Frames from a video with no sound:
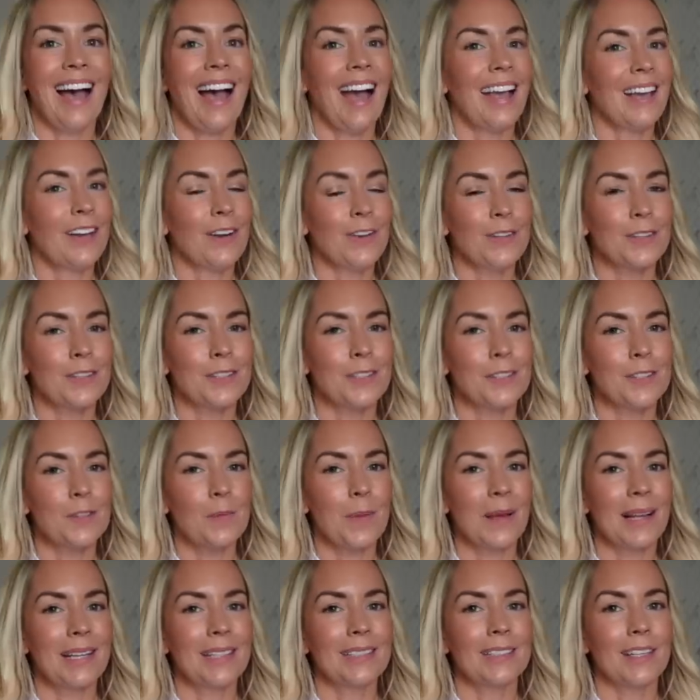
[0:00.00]
I also
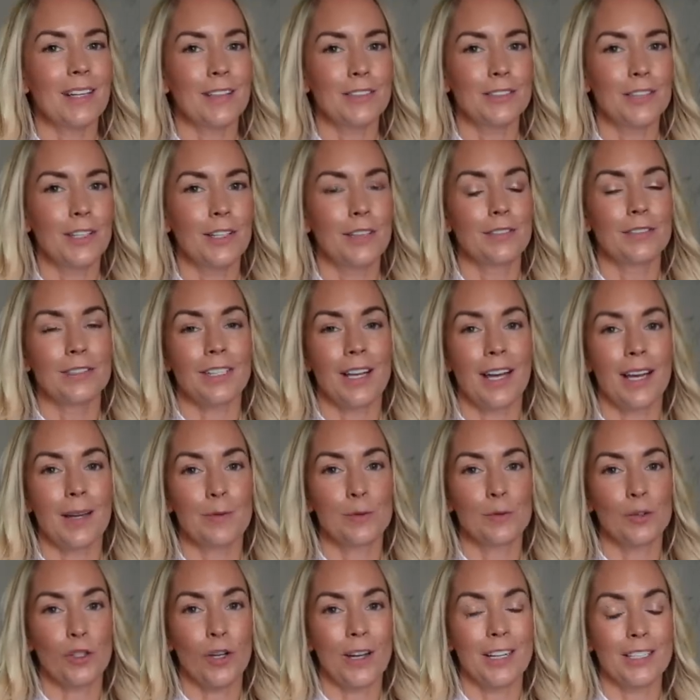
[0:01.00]
spend a lot of
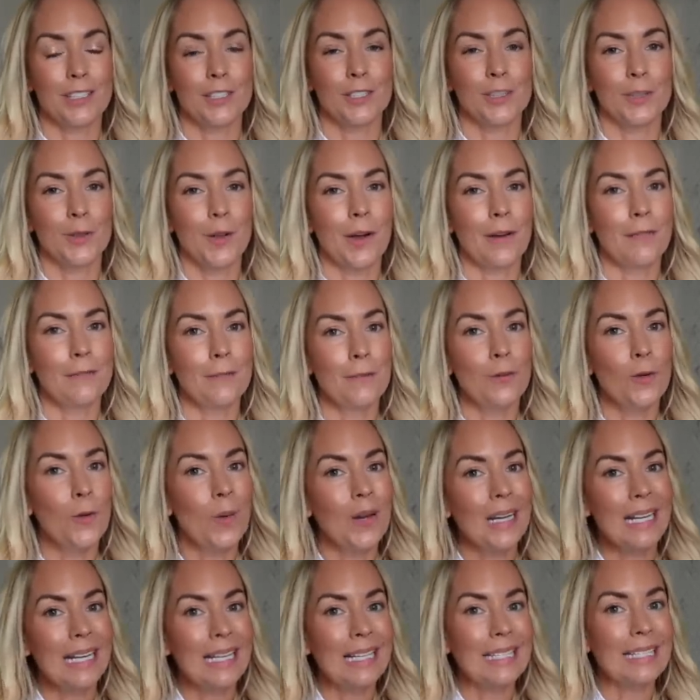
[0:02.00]
time trying to
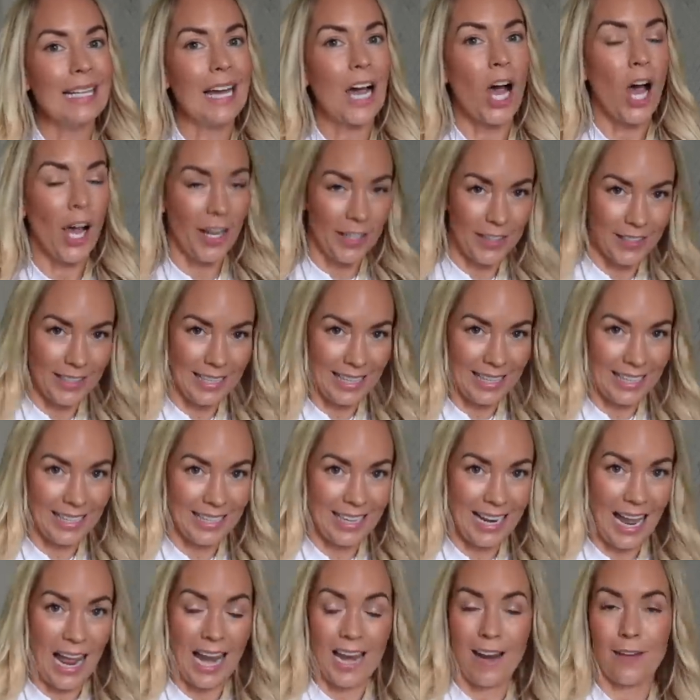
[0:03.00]
avoid
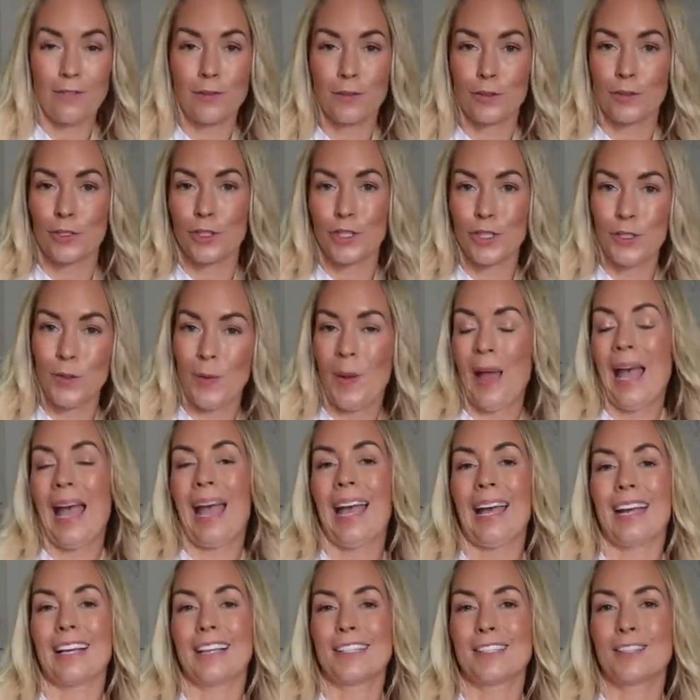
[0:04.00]
ironing and I've got two
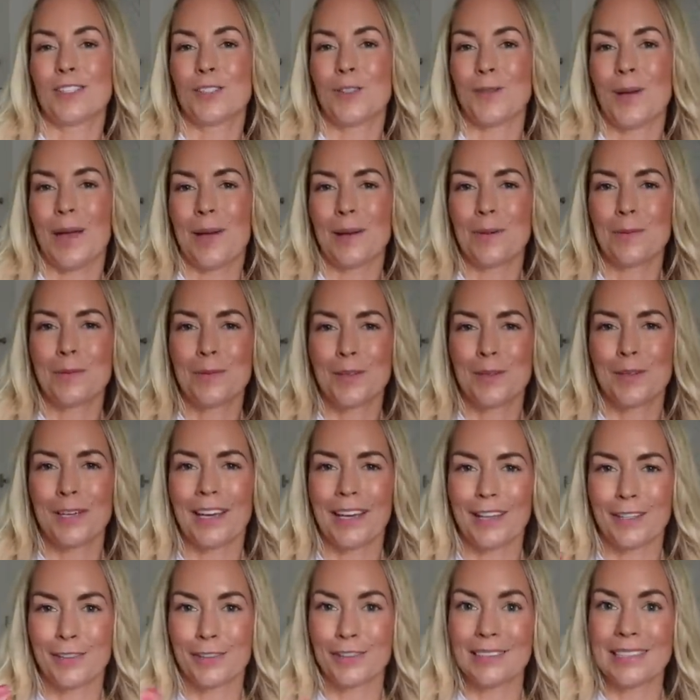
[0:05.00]
hacks to help you
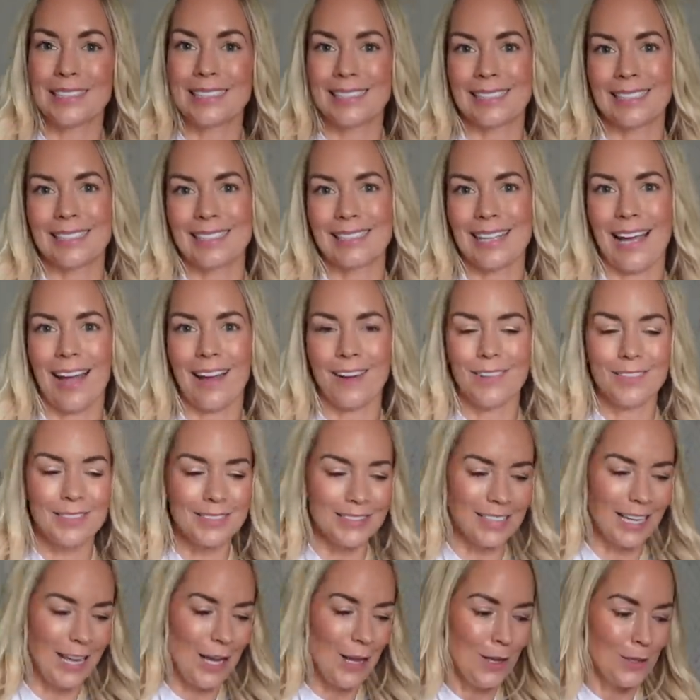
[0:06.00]
get creases
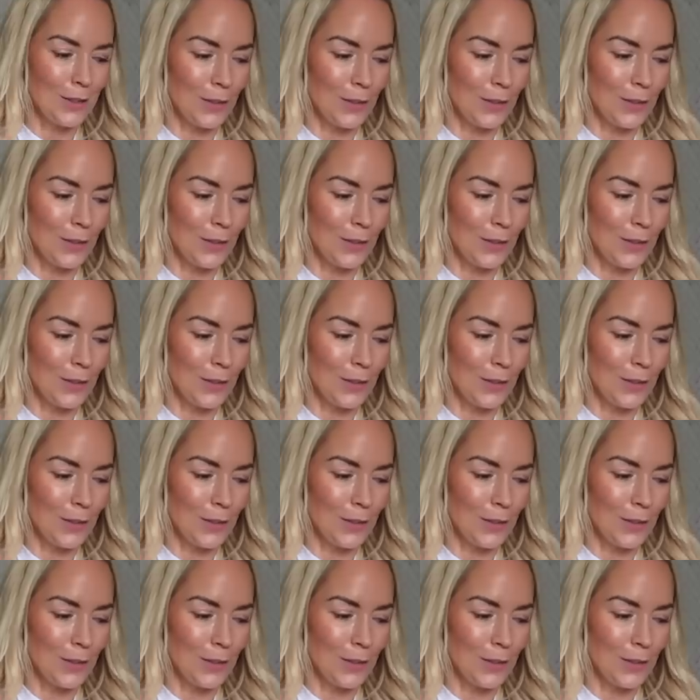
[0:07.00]
out.